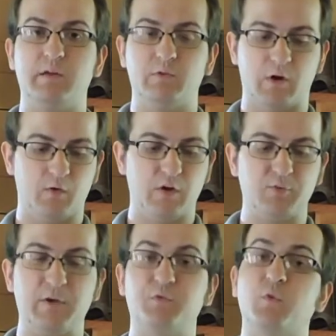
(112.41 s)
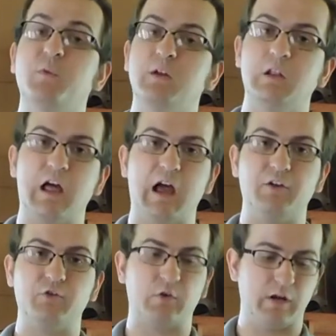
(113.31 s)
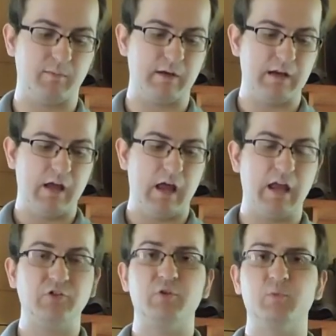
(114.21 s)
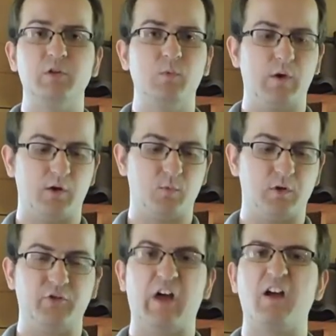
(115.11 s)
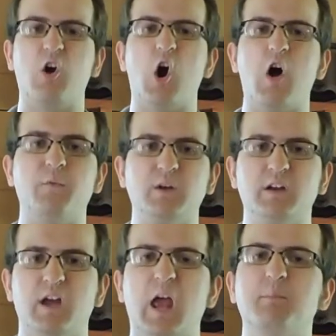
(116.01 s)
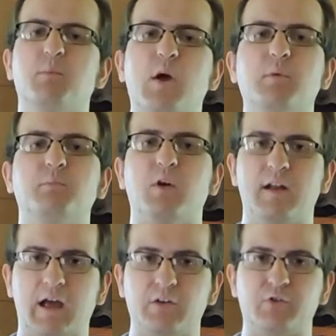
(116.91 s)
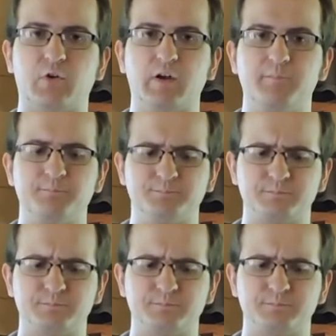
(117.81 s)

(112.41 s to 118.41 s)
There are recipes for vanilla ice cream, and some really weird ones like coffee and brown bread ice cream.